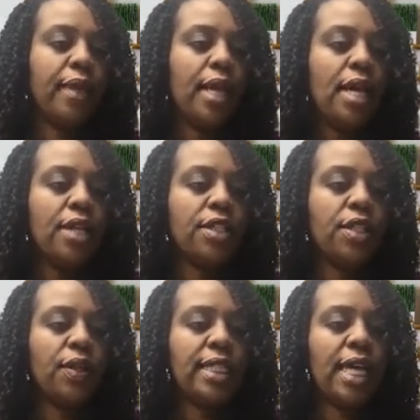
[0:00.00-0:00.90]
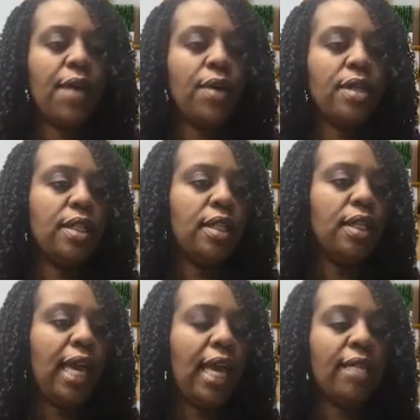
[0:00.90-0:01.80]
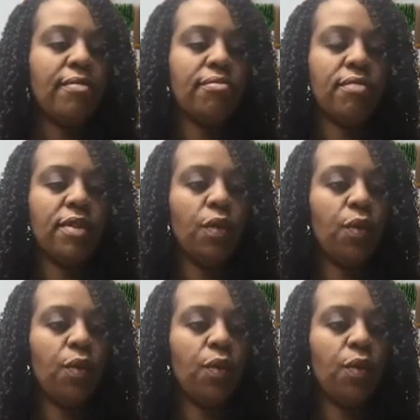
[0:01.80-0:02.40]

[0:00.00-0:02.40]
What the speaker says: So let's say I want to look at the